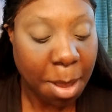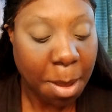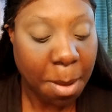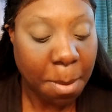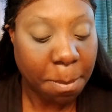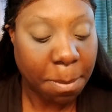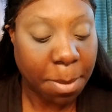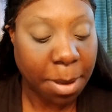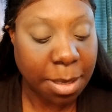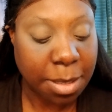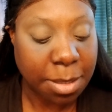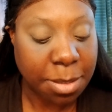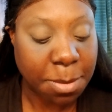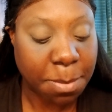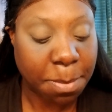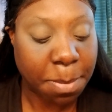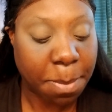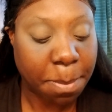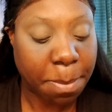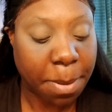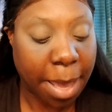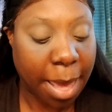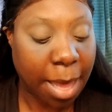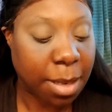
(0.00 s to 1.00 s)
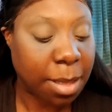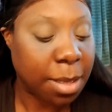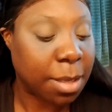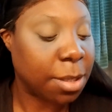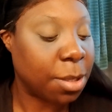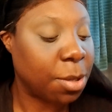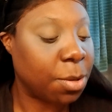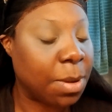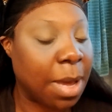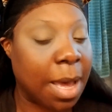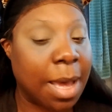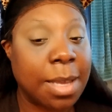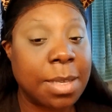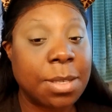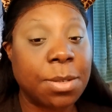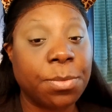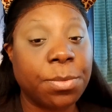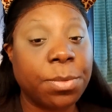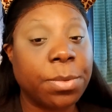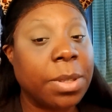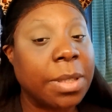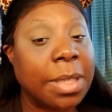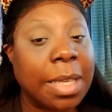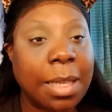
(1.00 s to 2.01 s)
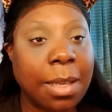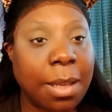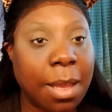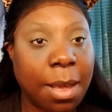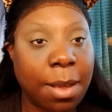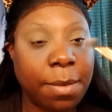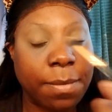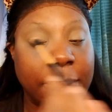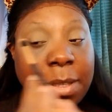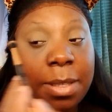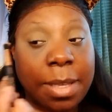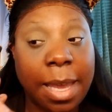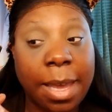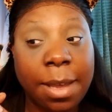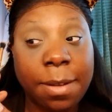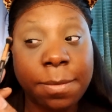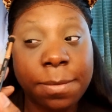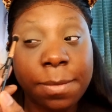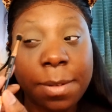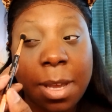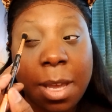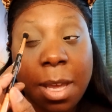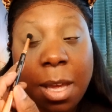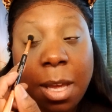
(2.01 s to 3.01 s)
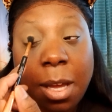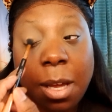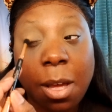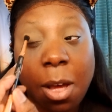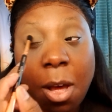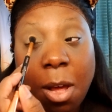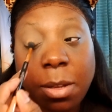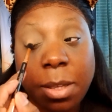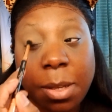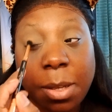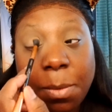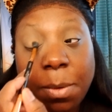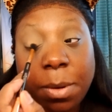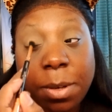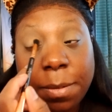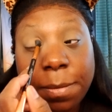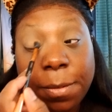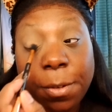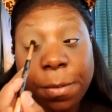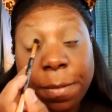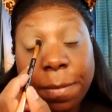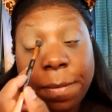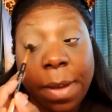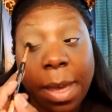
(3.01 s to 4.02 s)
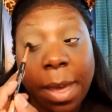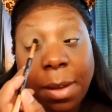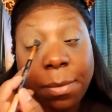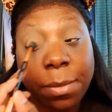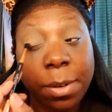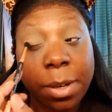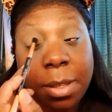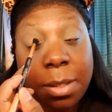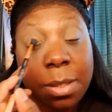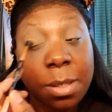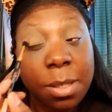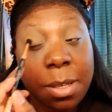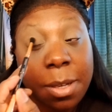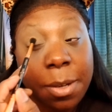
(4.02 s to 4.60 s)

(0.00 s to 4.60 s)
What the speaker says: But it's a palette you guys really love and have called it one of your favorites